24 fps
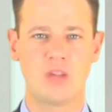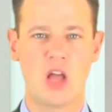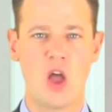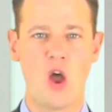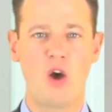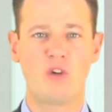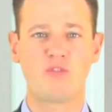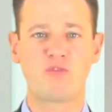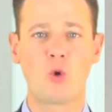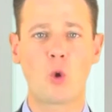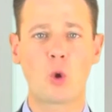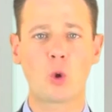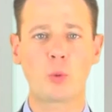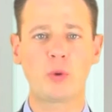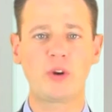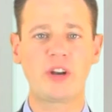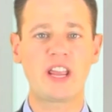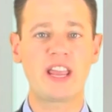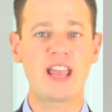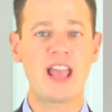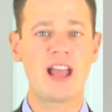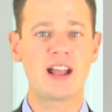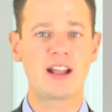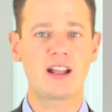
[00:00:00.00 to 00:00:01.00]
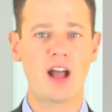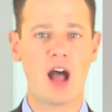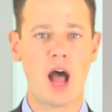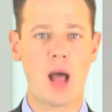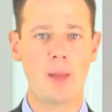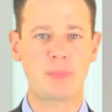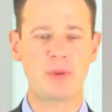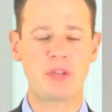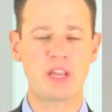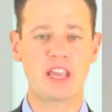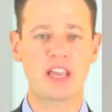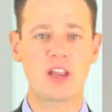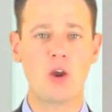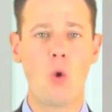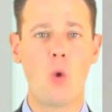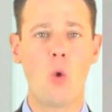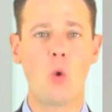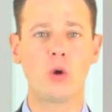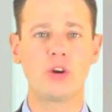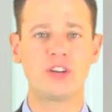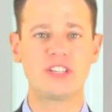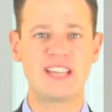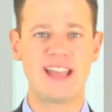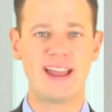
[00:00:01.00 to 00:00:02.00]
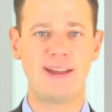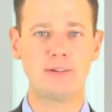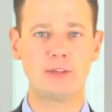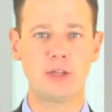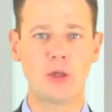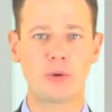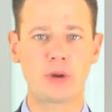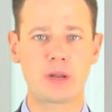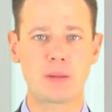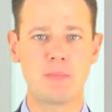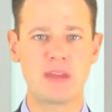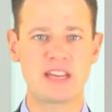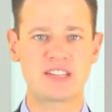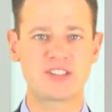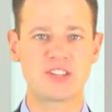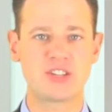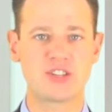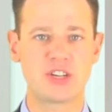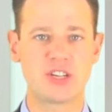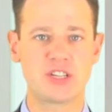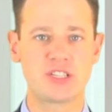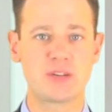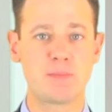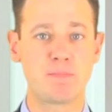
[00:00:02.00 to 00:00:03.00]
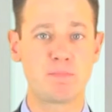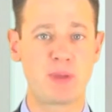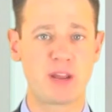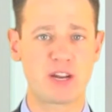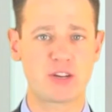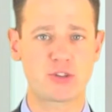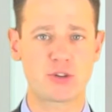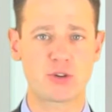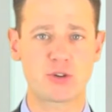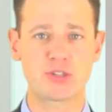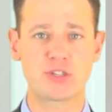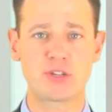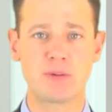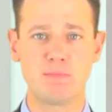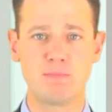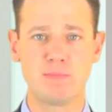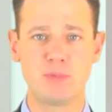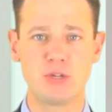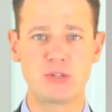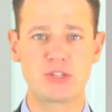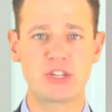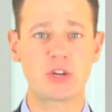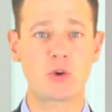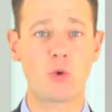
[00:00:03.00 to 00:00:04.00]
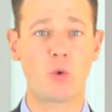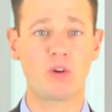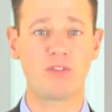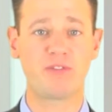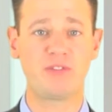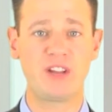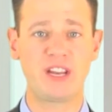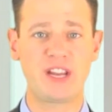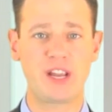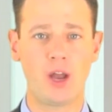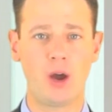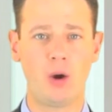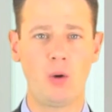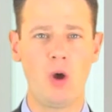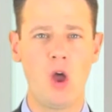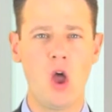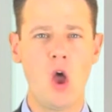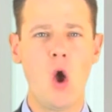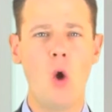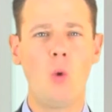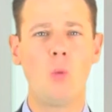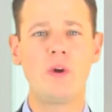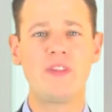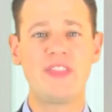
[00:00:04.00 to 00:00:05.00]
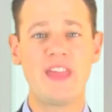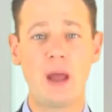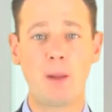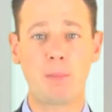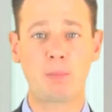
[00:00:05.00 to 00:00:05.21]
Forwarding, copying, or downloading messages, pictures, music, or video without